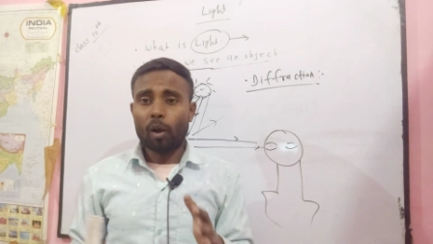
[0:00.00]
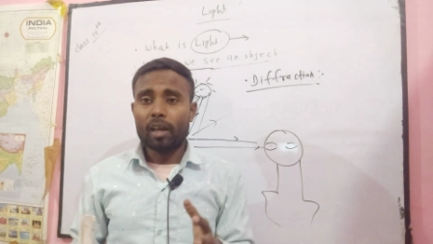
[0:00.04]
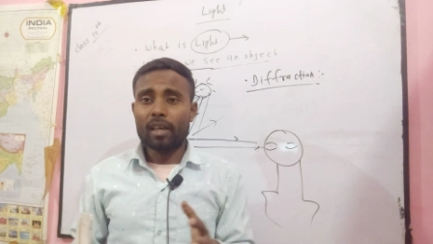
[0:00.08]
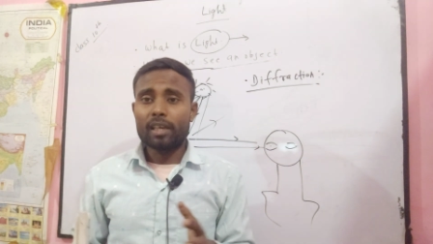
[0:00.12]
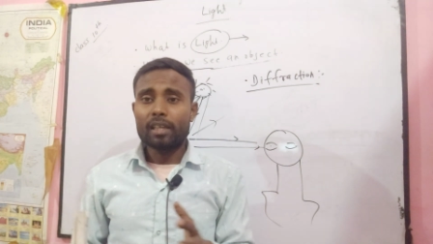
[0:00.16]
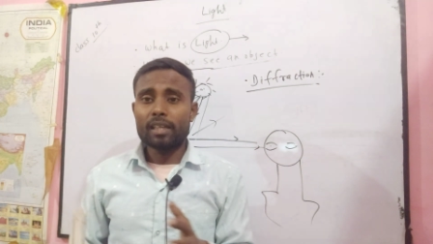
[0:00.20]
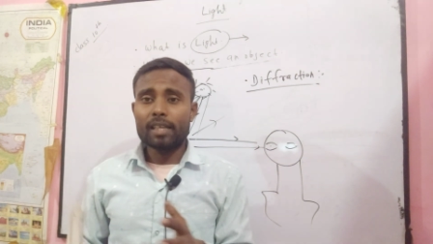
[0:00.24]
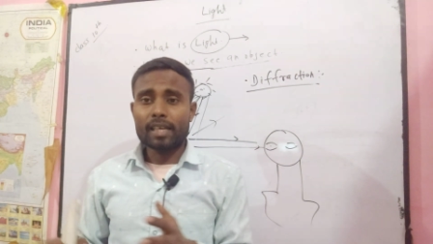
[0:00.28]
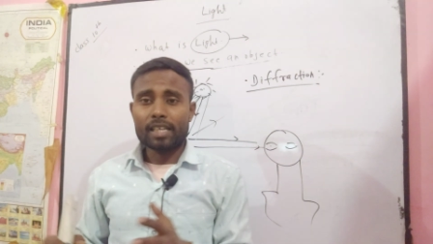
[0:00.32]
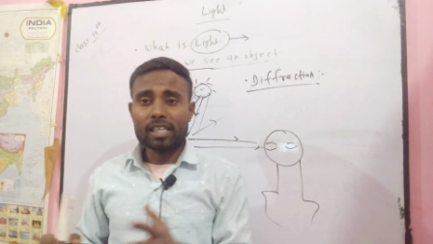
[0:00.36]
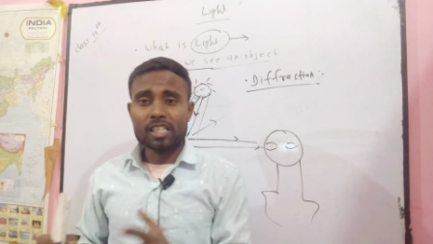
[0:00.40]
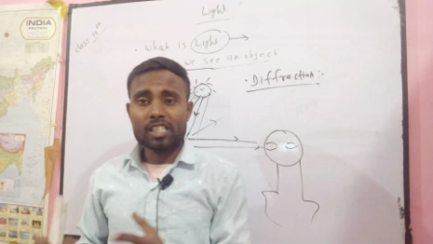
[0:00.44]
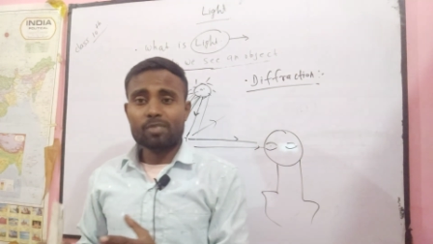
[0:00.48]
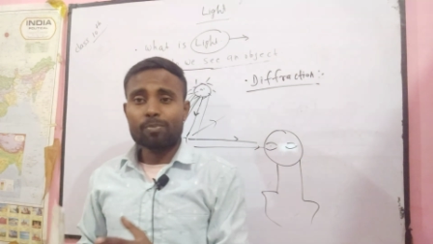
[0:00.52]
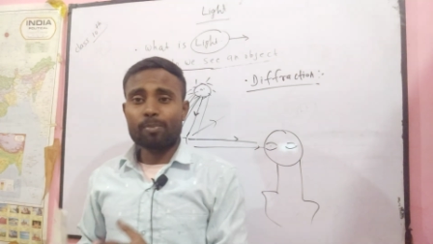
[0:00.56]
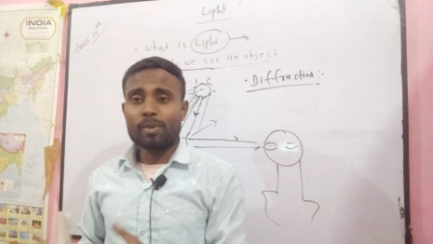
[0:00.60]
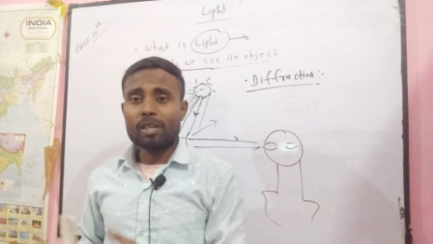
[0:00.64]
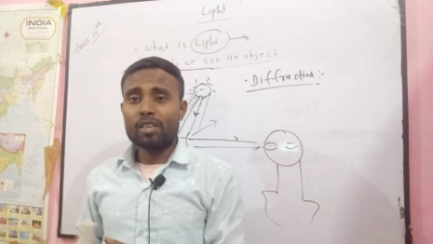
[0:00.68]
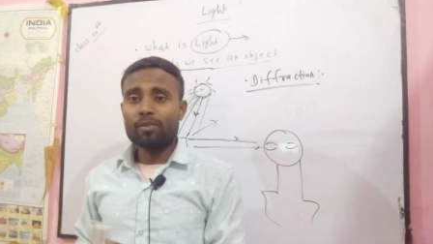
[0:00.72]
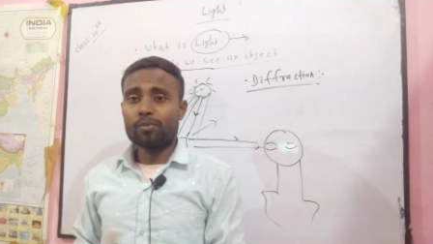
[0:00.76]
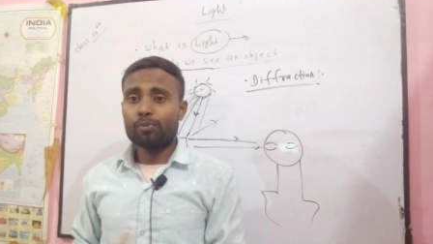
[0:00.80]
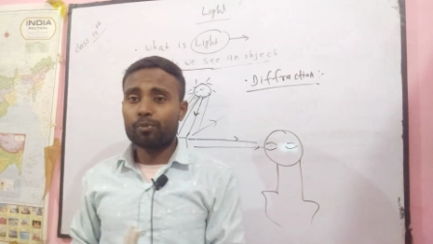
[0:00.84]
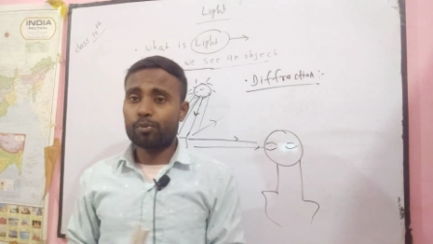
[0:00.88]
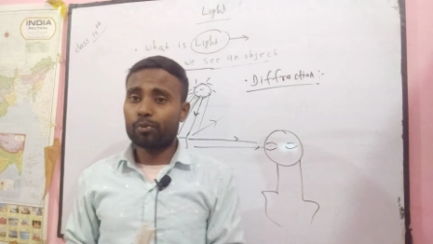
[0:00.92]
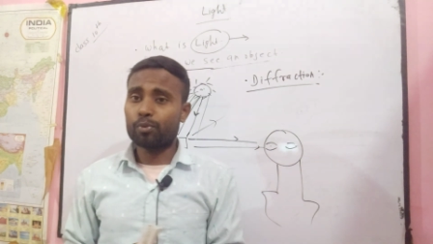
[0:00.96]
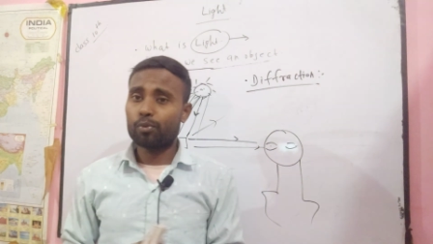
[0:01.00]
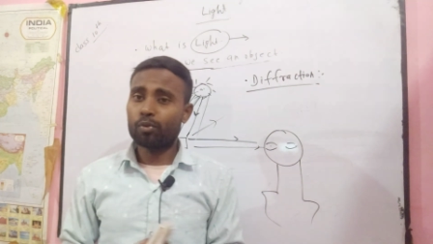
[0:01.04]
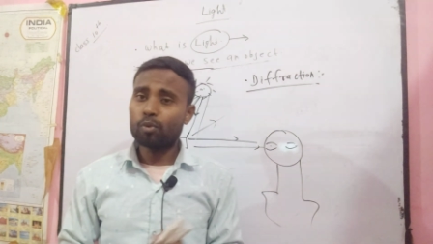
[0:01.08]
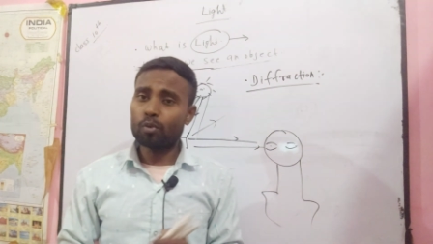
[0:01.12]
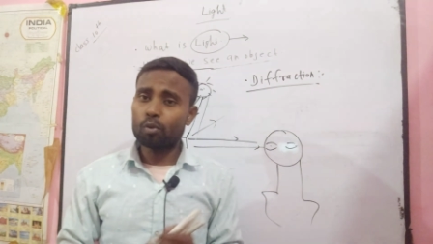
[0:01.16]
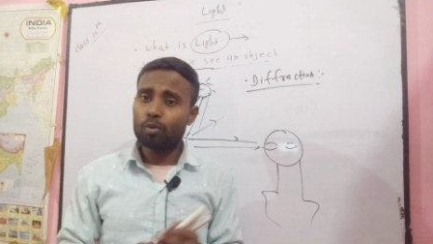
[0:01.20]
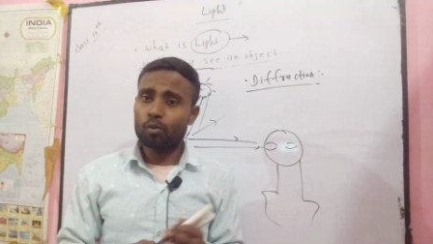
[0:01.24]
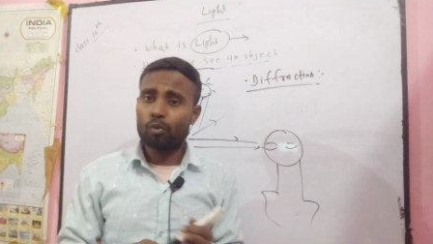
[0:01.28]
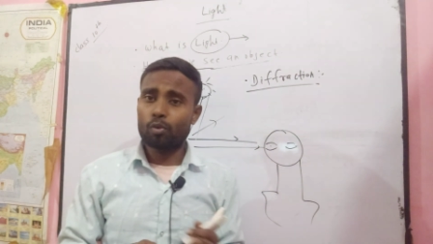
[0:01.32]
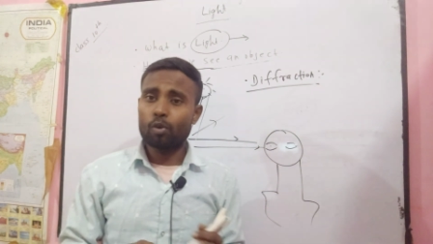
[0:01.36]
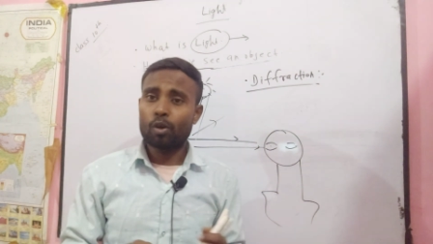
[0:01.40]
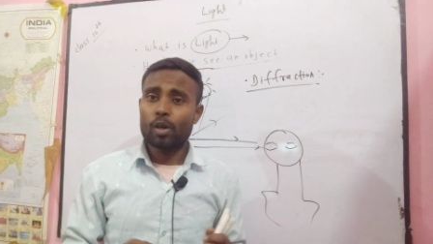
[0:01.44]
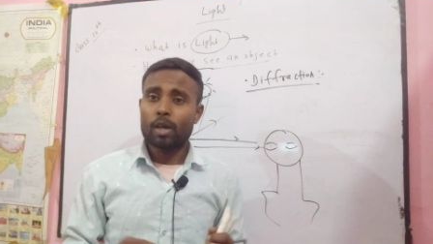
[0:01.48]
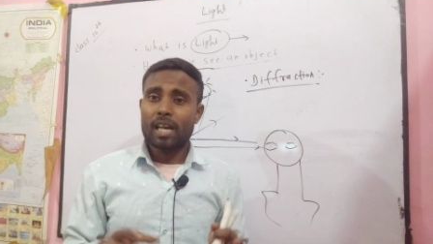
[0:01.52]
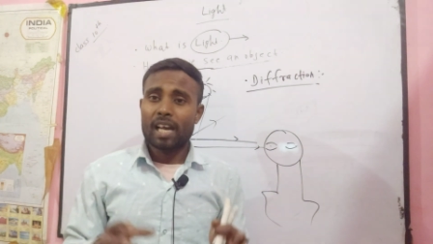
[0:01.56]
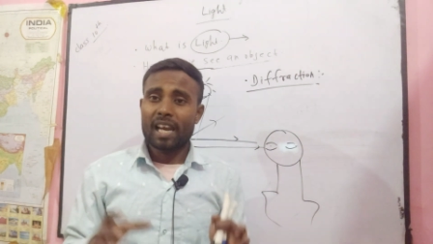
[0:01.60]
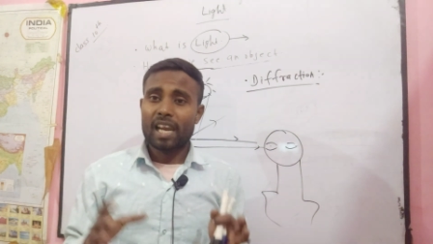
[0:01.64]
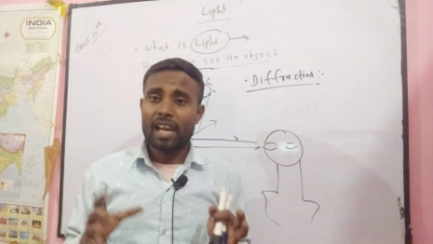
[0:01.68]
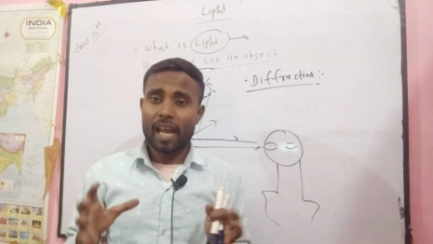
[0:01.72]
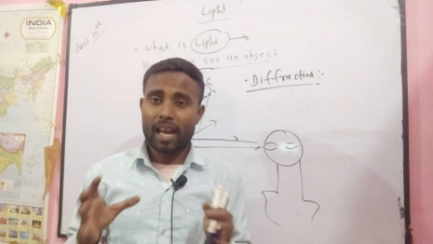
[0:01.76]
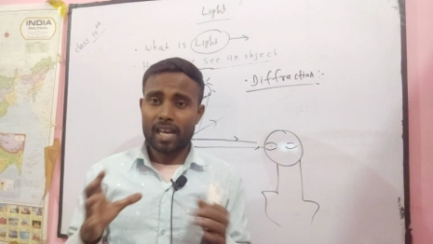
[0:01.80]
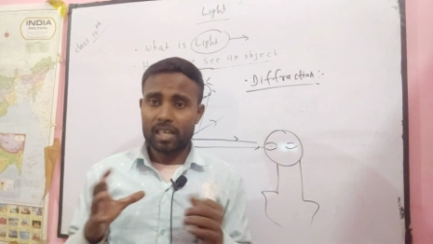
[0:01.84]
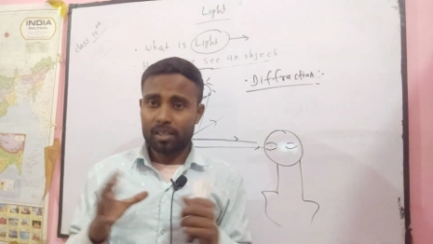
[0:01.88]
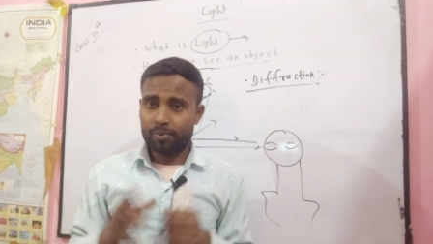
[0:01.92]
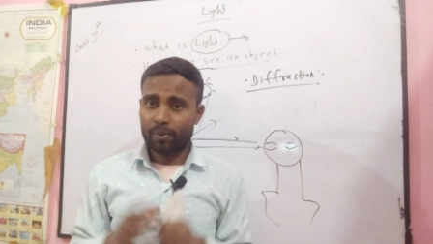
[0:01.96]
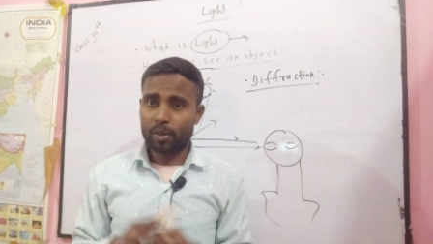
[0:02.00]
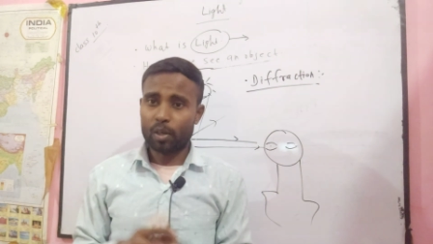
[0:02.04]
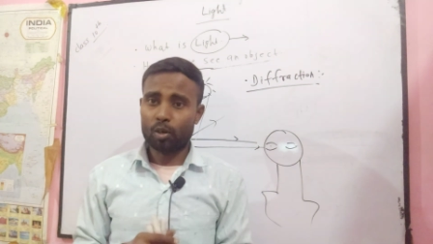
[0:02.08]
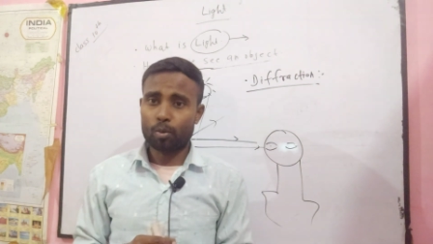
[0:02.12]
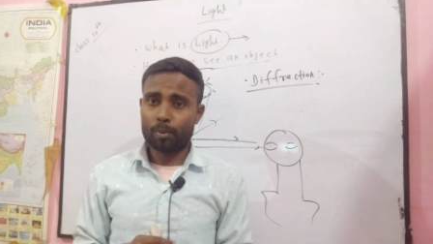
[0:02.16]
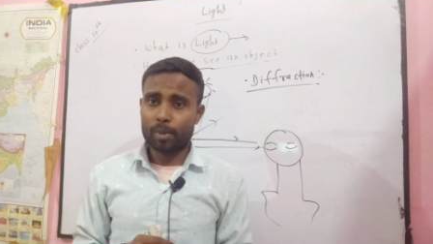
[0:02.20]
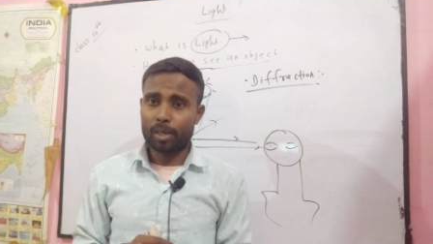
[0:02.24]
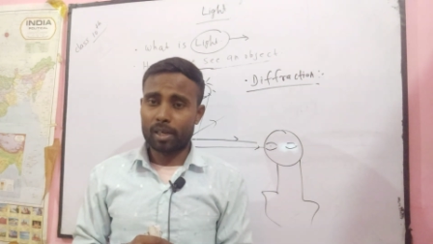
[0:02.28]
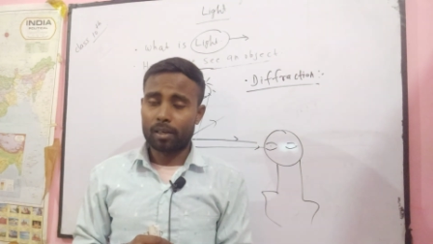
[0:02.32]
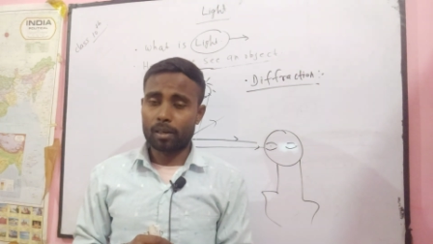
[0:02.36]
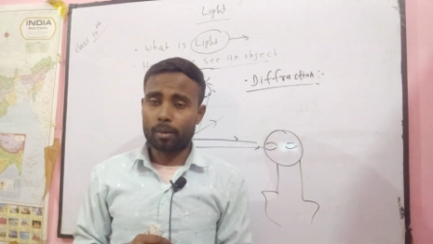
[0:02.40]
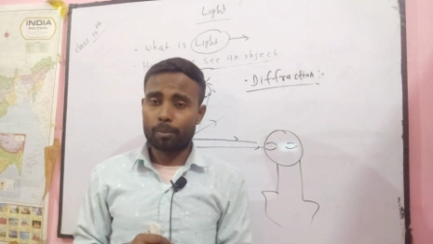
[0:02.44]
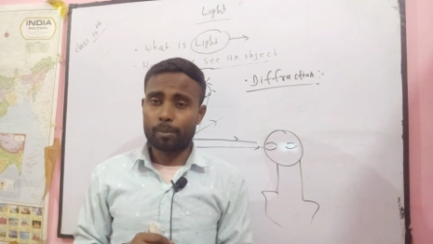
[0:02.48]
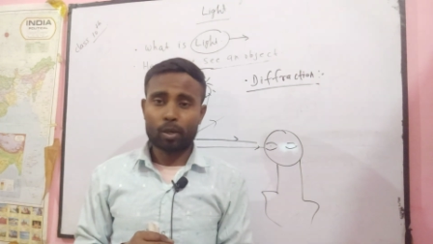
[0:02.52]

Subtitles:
only explain few light phenomena.